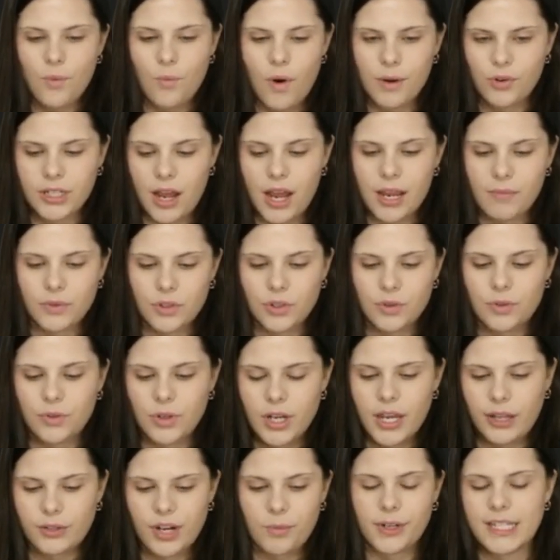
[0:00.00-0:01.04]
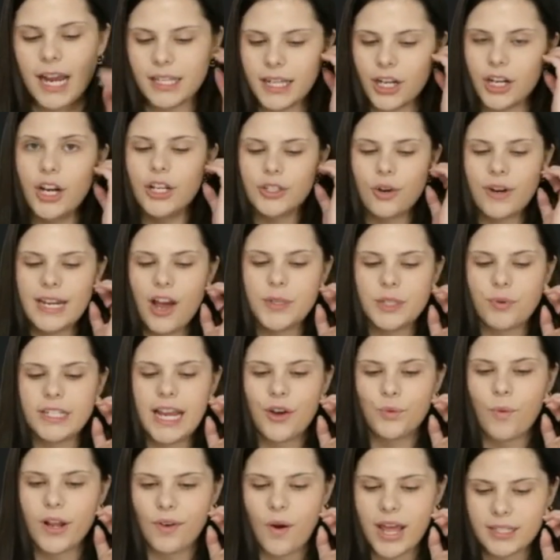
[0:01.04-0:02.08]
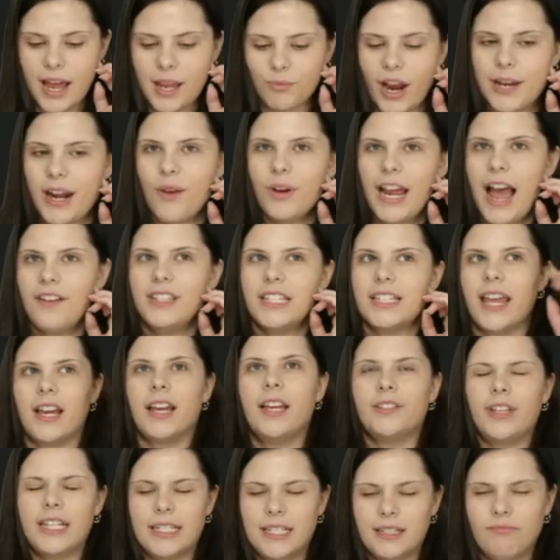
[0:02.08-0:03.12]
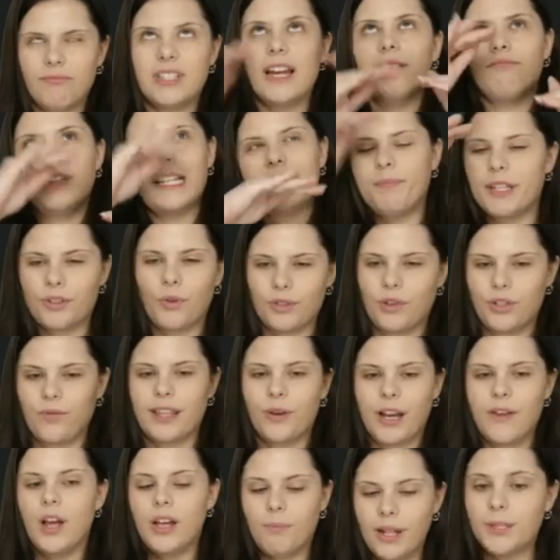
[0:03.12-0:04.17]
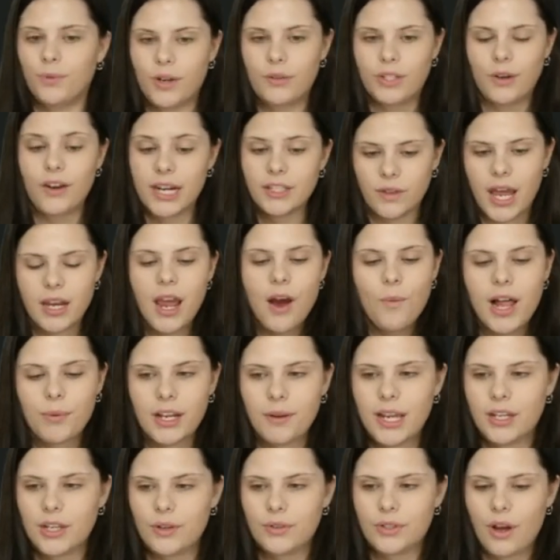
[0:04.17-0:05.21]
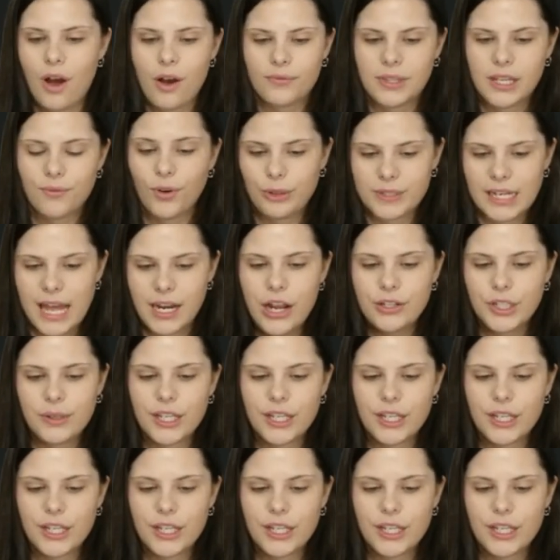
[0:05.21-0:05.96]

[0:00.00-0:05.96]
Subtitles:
And we'll definitely dive into those in more detail in future episodes.